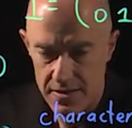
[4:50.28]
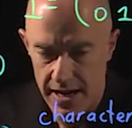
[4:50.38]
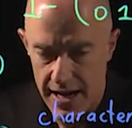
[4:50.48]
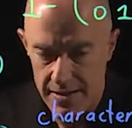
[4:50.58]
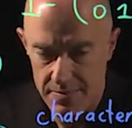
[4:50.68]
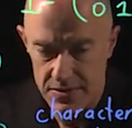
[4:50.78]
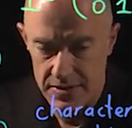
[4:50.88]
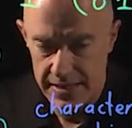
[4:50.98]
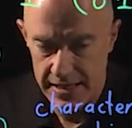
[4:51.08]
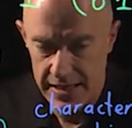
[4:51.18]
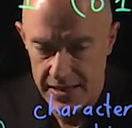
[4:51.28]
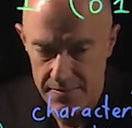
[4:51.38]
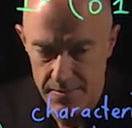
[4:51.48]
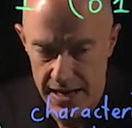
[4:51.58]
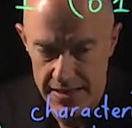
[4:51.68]
times d
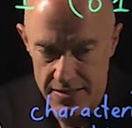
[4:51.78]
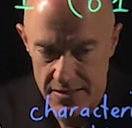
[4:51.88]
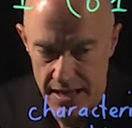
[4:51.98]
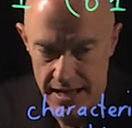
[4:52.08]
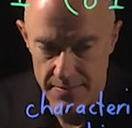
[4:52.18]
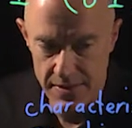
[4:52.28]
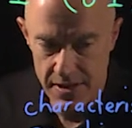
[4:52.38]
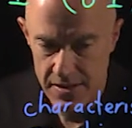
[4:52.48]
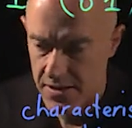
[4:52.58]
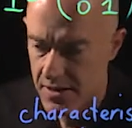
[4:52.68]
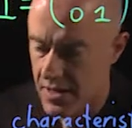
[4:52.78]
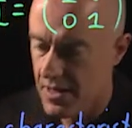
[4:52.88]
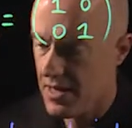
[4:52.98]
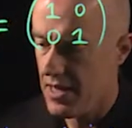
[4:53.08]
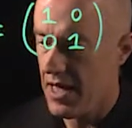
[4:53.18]
minus lambda,
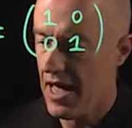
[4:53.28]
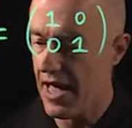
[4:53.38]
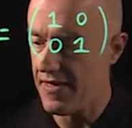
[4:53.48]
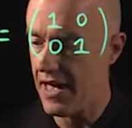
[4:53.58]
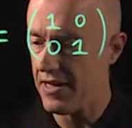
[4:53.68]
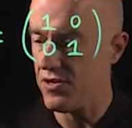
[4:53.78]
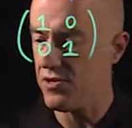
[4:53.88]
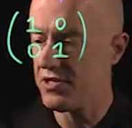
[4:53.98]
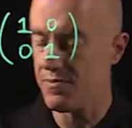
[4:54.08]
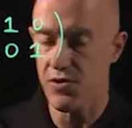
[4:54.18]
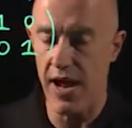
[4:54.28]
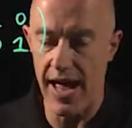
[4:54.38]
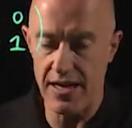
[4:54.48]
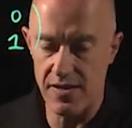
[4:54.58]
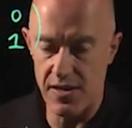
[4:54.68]
and then you
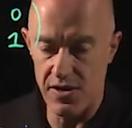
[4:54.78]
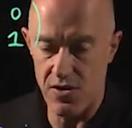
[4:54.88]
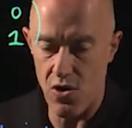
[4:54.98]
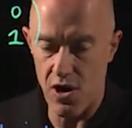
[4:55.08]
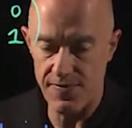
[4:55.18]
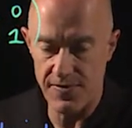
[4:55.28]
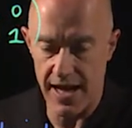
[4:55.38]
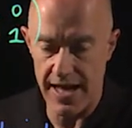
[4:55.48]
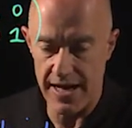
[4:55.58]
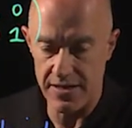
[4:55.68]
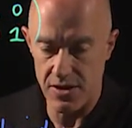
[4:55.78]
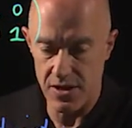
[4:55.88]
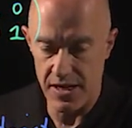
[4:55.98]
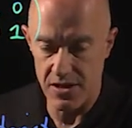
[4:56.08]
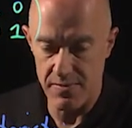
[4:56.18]
subtract the off-diagonal
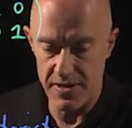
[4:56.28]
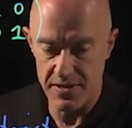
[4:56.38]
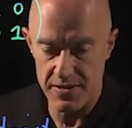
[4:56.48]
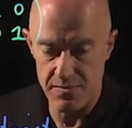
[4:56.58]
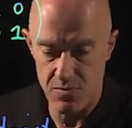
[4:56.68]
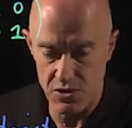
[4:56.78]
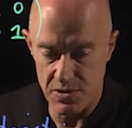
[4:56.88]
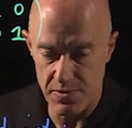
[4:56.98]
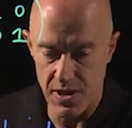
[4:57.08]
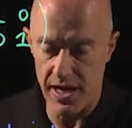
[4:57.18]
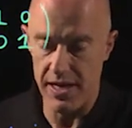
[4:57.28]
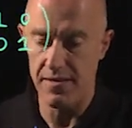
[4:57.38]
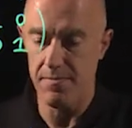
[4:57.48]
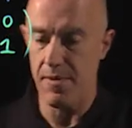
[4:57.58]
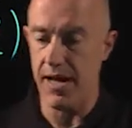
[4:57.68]
elements multiplied,
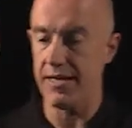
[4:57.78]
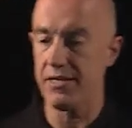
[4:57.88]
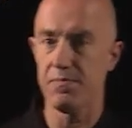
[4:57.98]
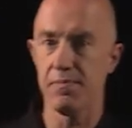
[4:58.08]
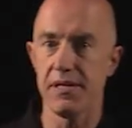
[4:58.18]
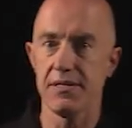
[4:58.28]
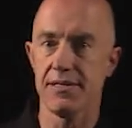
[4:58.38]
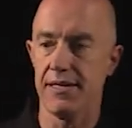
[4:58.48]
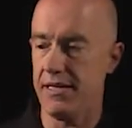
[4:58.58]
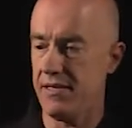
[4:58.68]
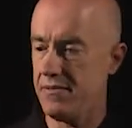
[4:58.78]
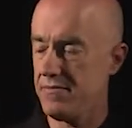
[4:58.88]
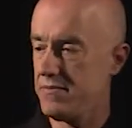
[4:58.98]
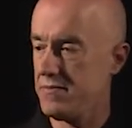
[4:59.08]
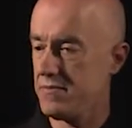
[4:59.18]
minus bc.
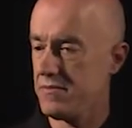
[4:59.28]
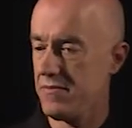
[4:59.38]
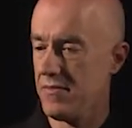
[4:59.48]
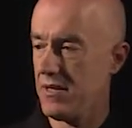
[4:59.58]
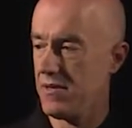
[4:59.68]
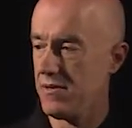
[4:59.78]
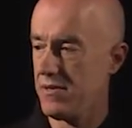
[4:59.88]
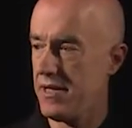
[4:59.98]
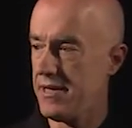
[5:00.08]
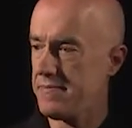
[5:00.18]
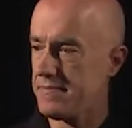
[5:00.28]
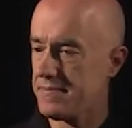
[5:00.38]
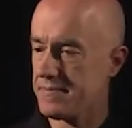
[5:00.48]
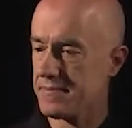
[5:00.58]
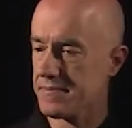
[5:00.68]
Okay?
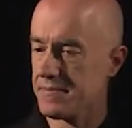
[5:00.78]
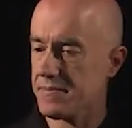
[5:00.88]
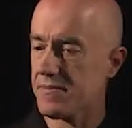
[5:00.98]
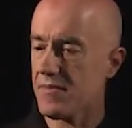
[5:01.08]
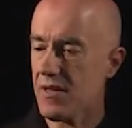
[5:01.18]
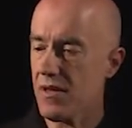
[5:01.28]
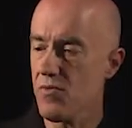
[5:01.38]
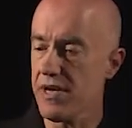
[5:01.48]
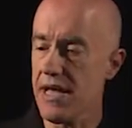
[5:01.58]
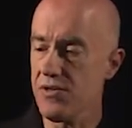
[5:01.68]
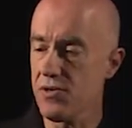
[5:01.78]
we can